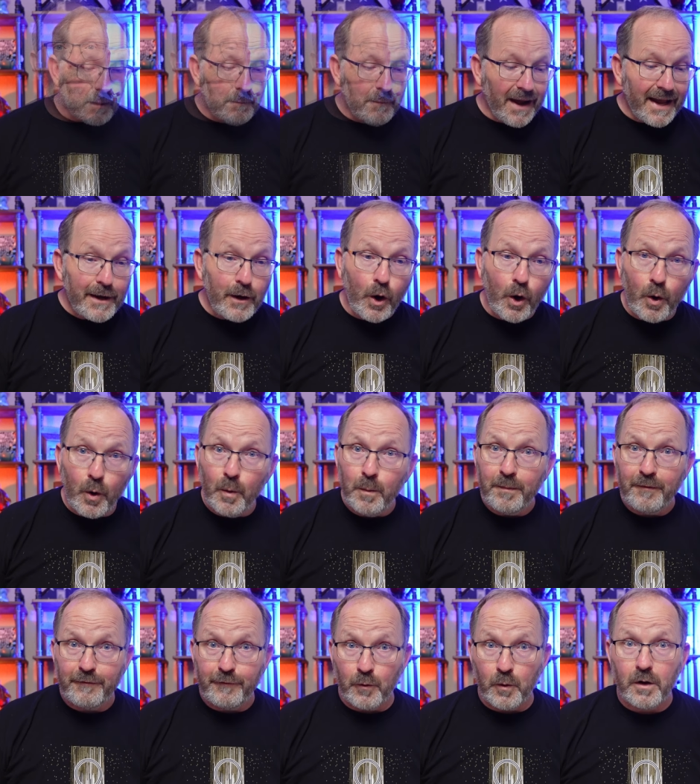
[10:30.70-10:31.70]
my
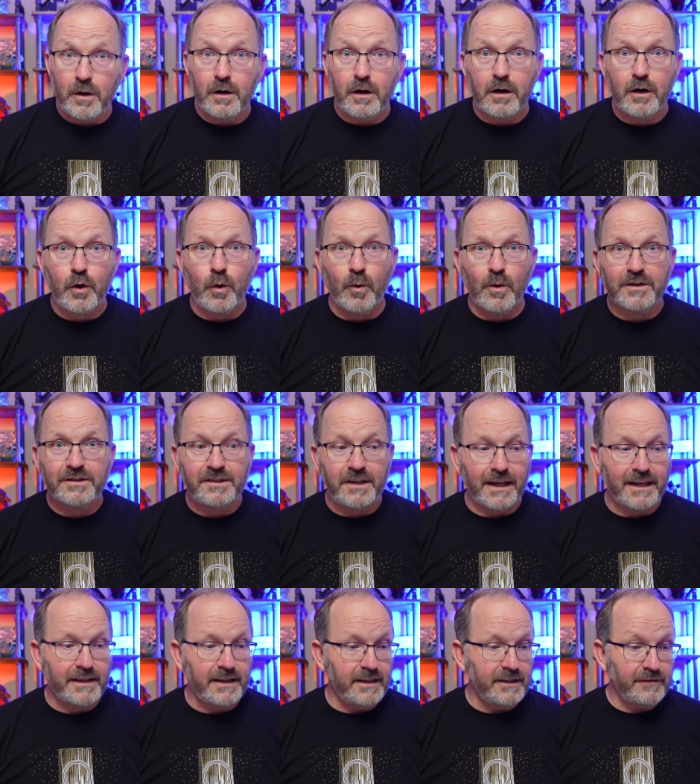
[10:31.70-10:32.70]
hope for a course
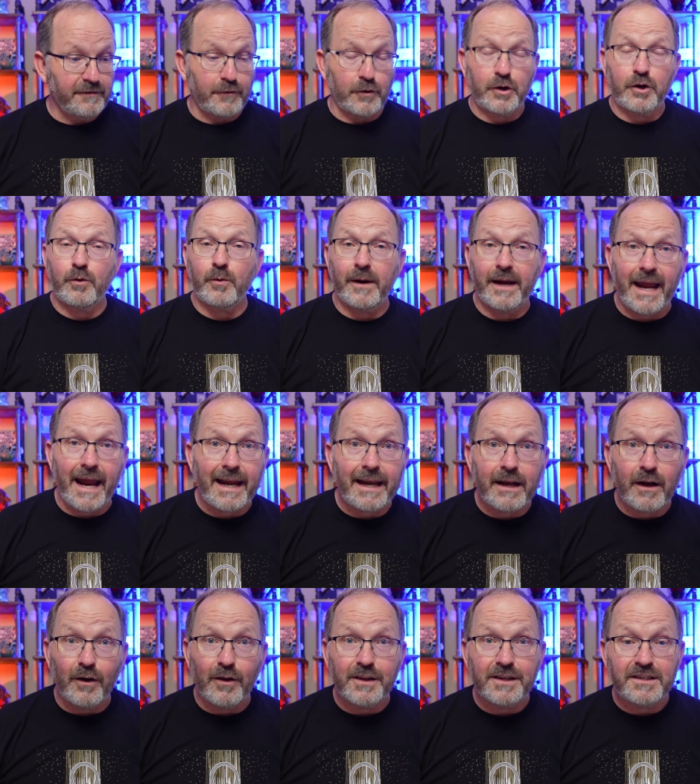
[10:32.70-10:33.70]
like this, for
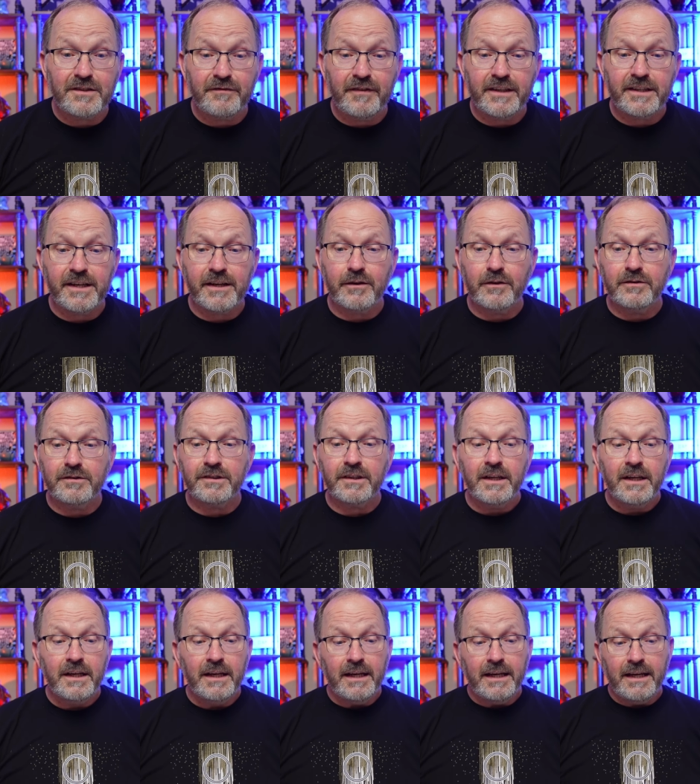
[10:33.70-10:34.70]
creating all these videos,
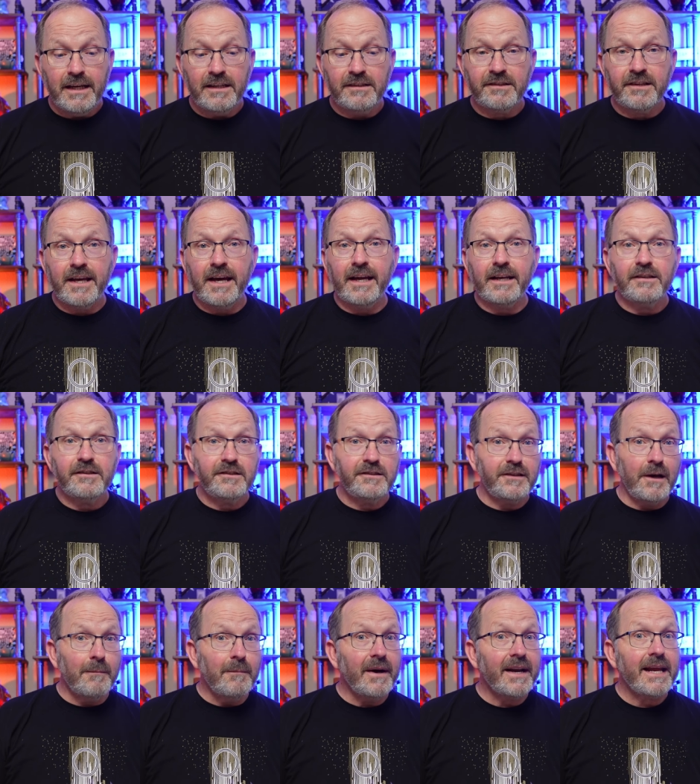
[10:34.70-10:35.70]
is that
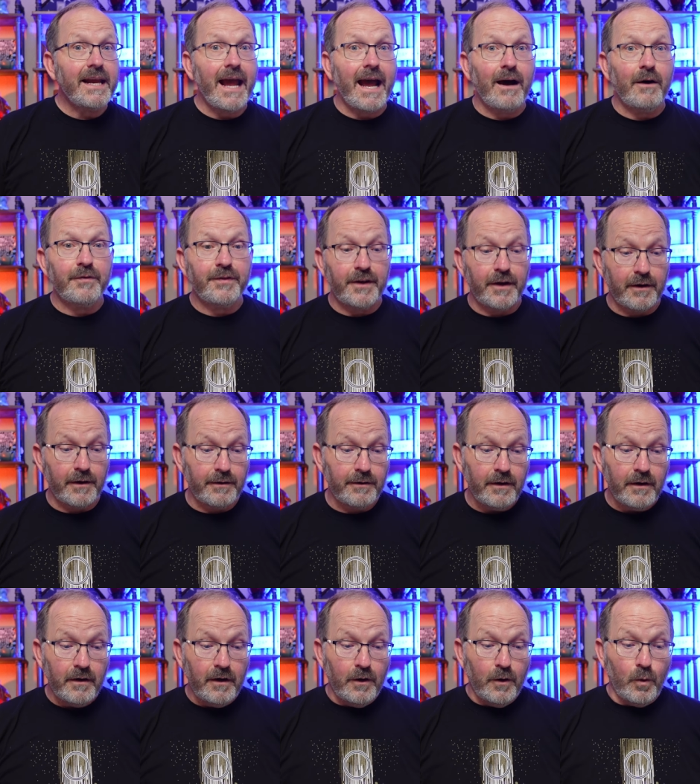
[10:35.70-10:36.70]
somebody out there
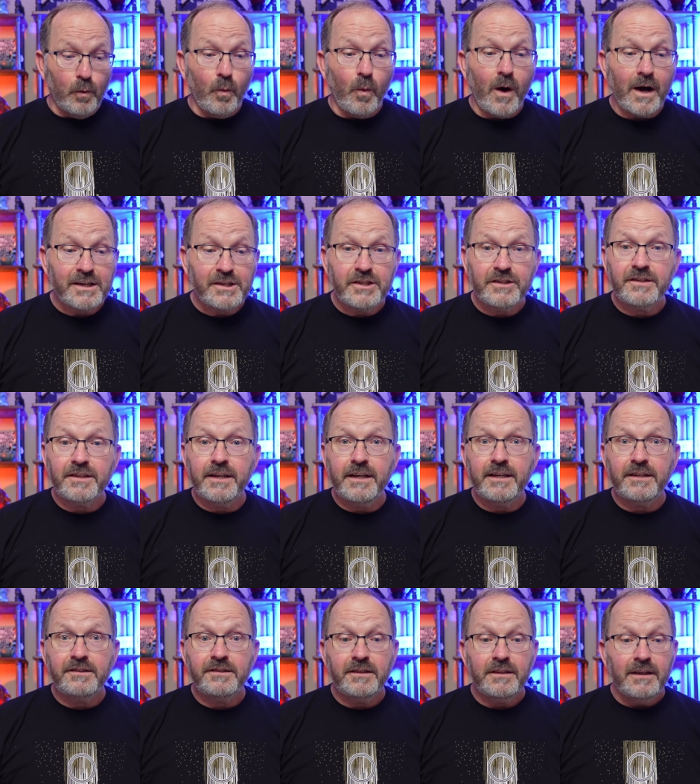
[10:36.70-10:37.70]
watches
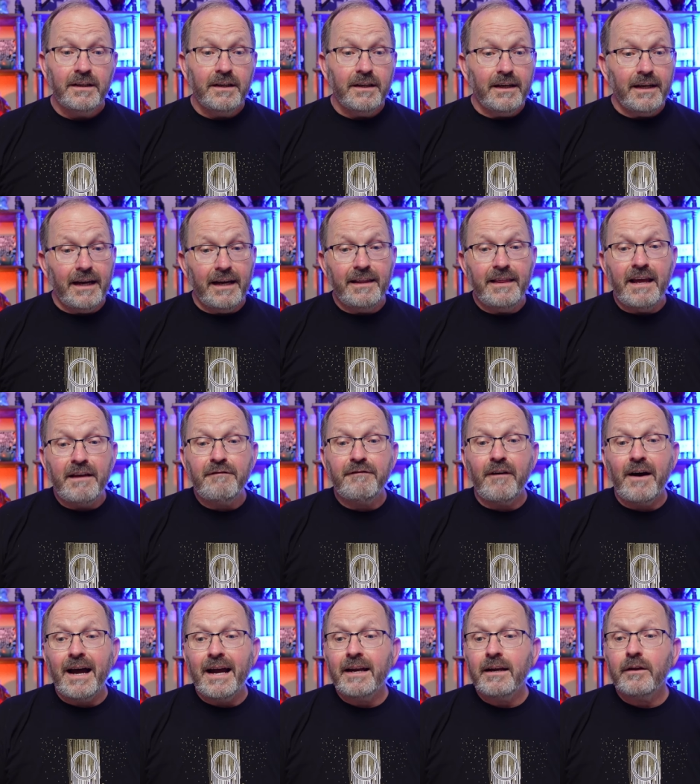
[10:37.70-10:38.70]
this and they
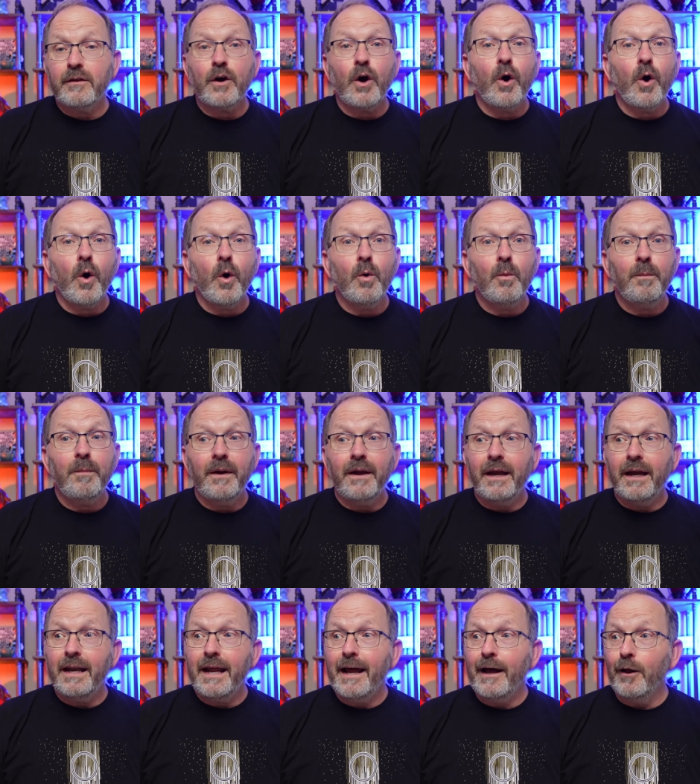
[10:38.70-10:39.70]
find the hope
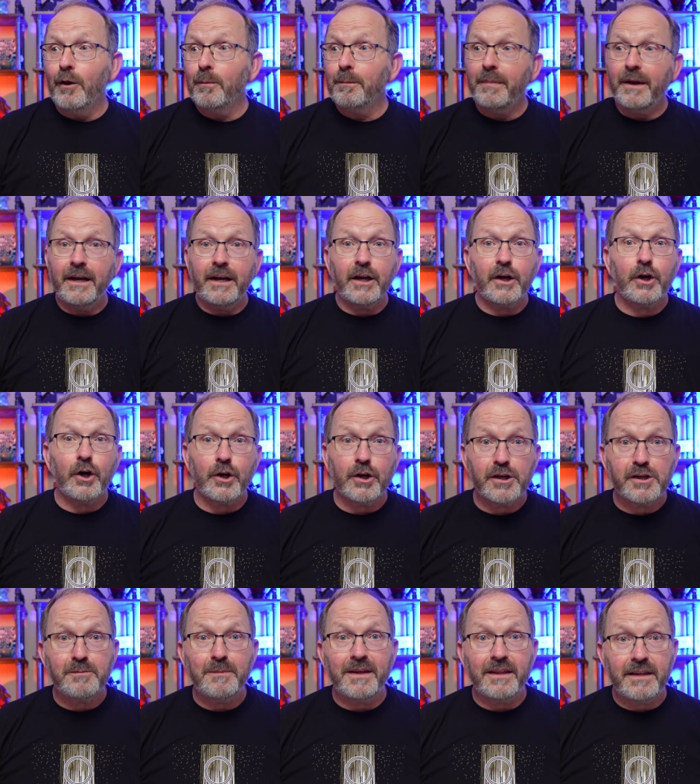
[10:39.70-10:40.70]
and help and
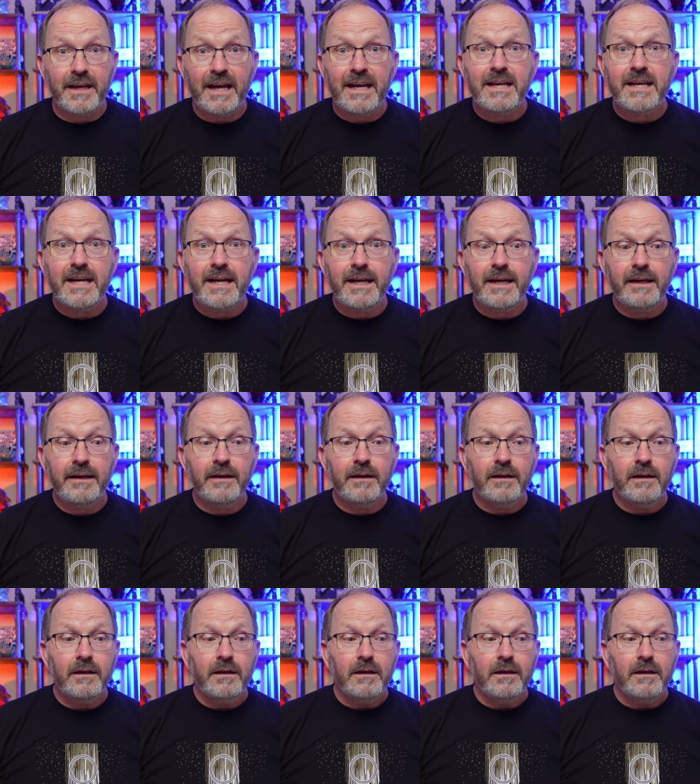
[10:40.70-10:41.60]
encouragement they need